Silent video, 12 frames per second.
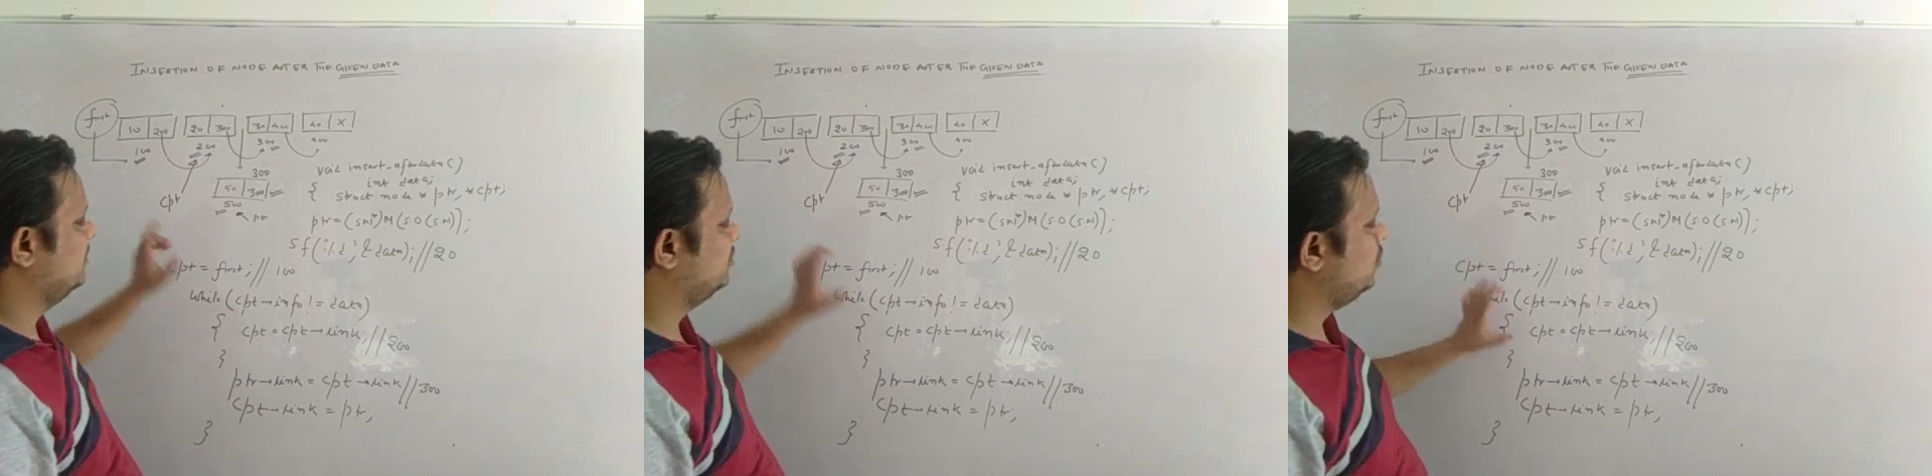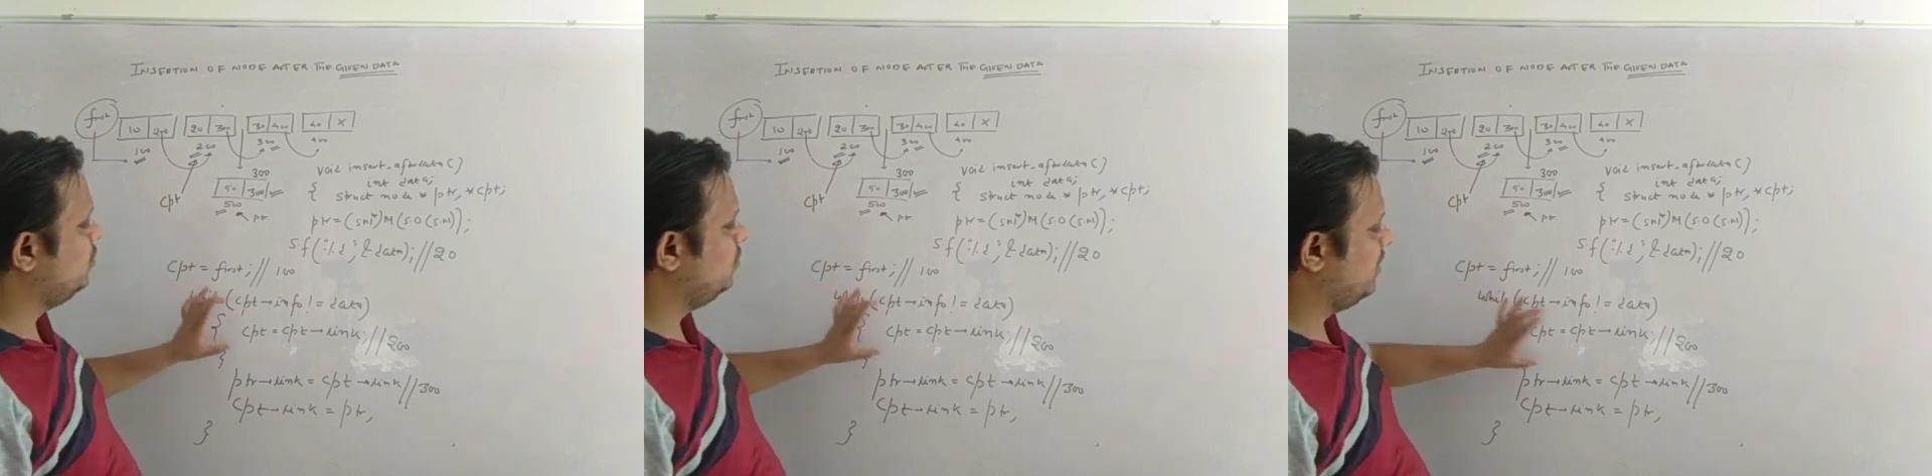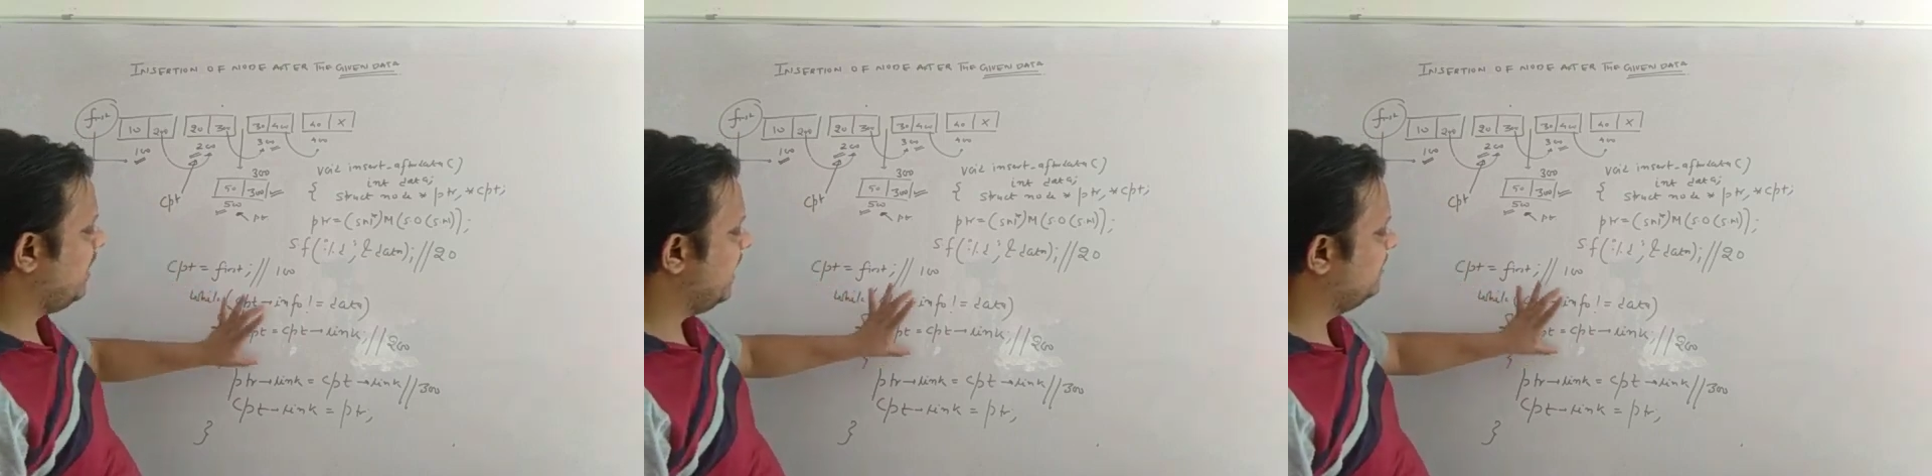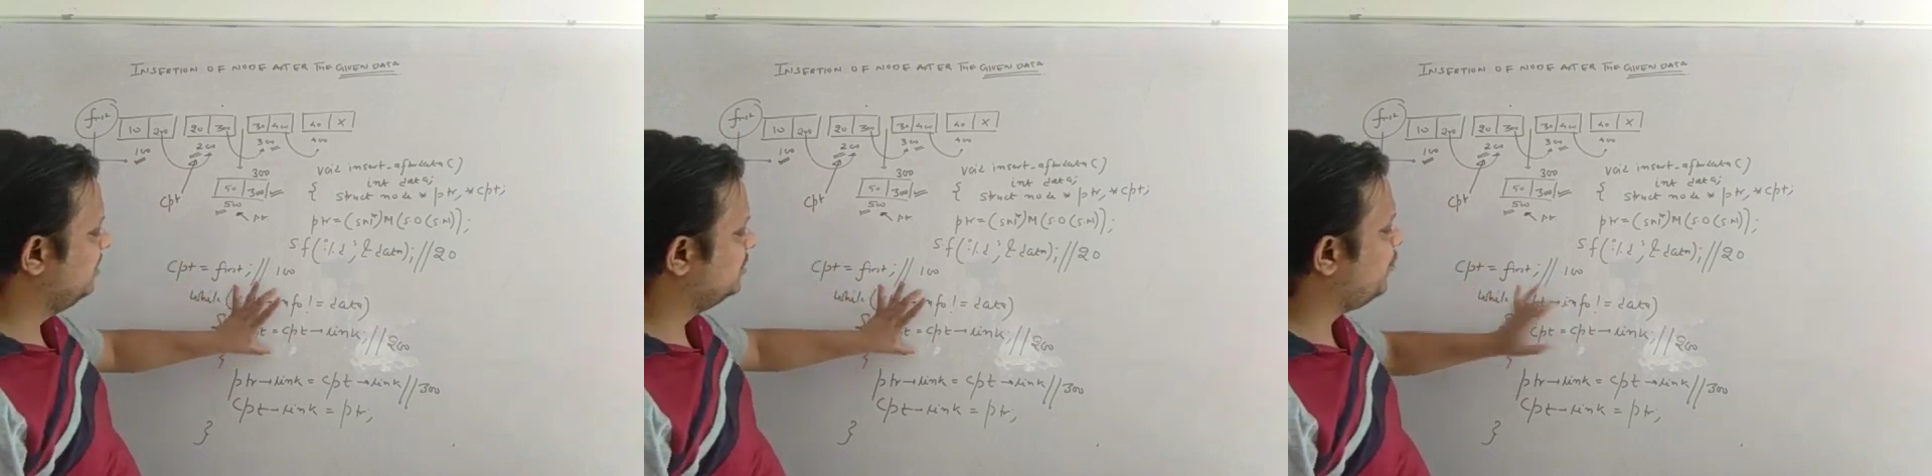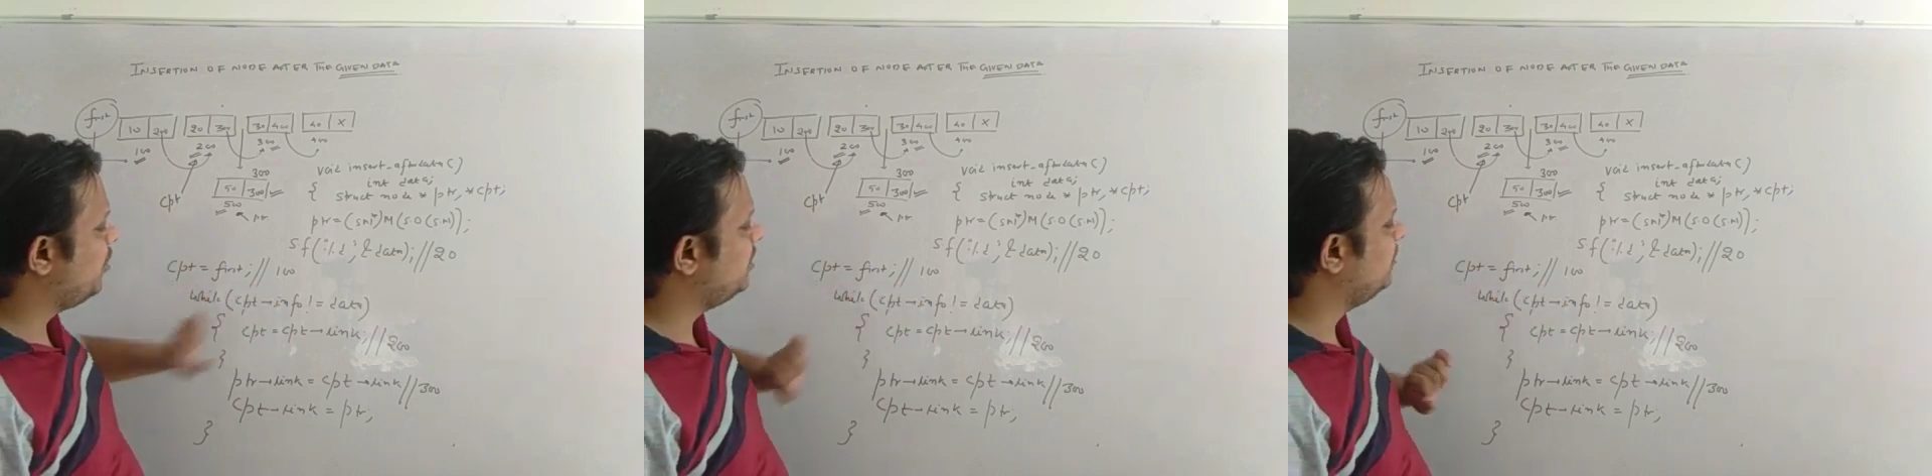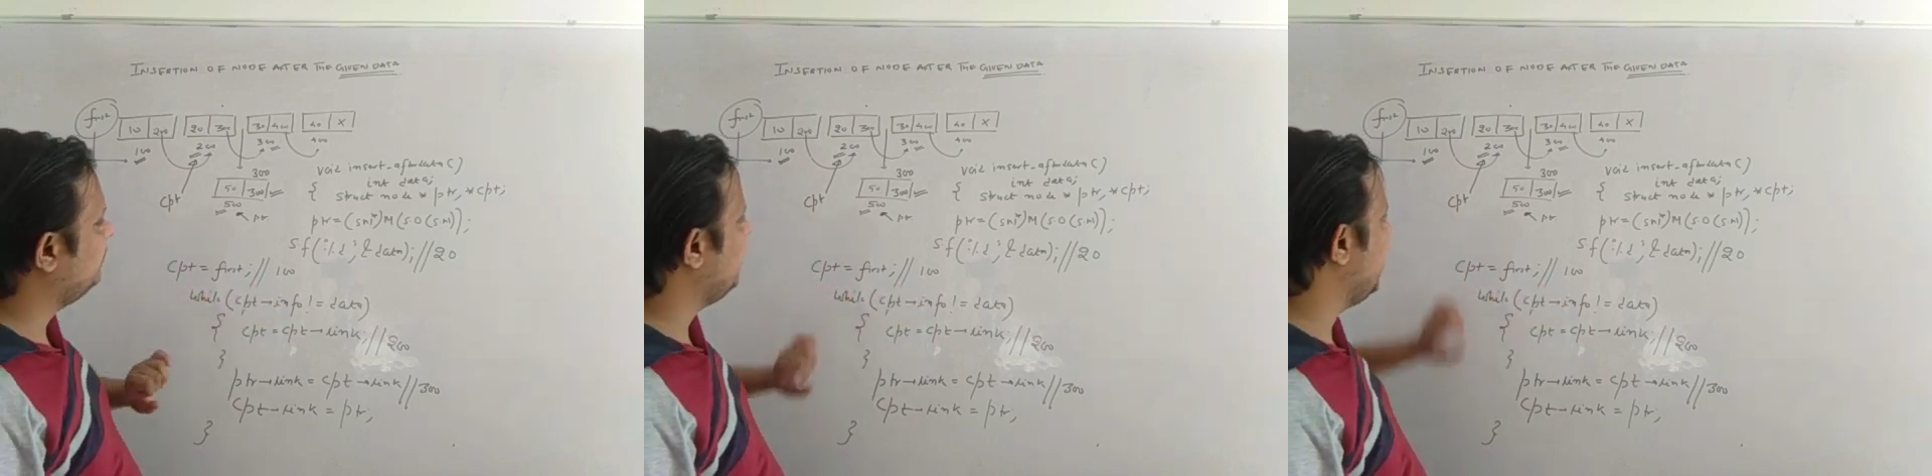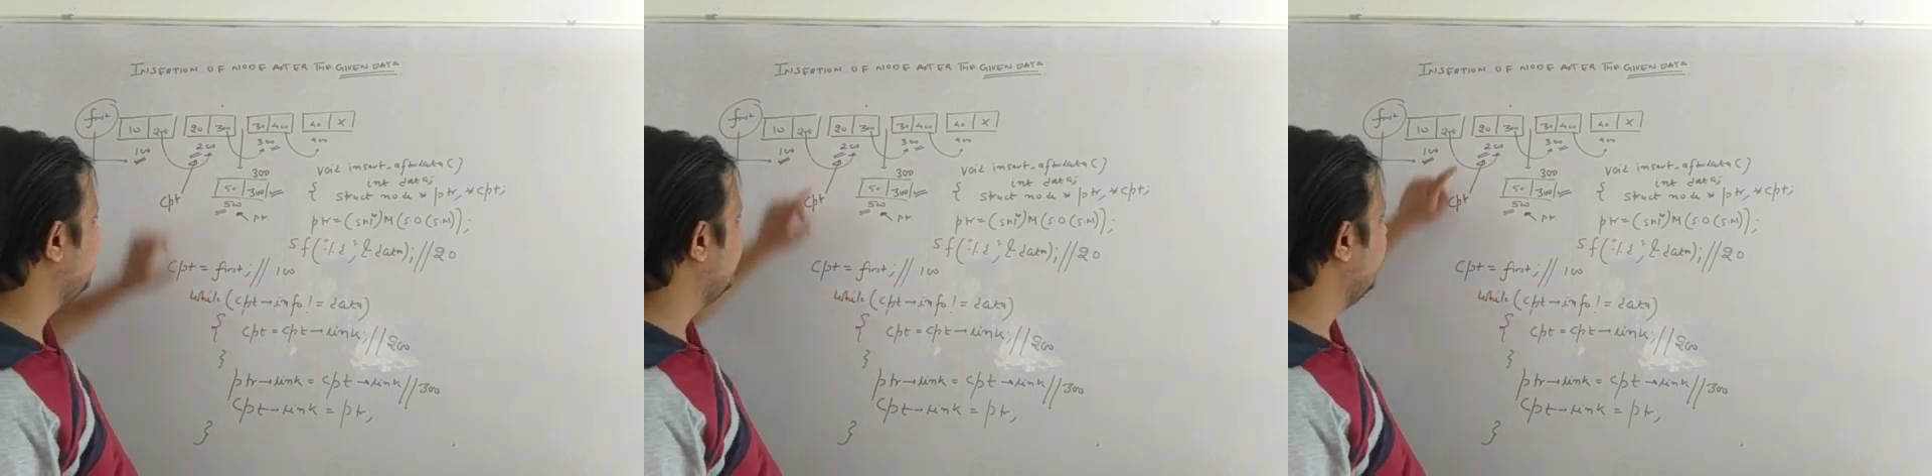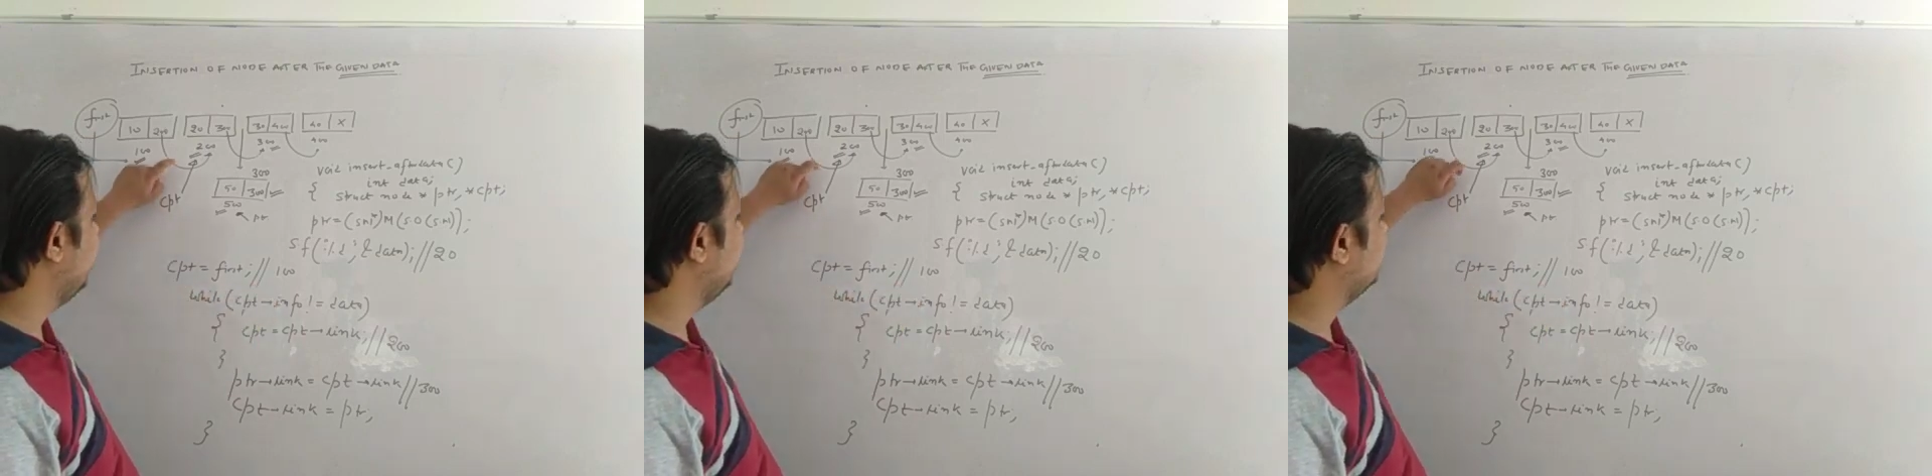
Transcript: So at this point of time,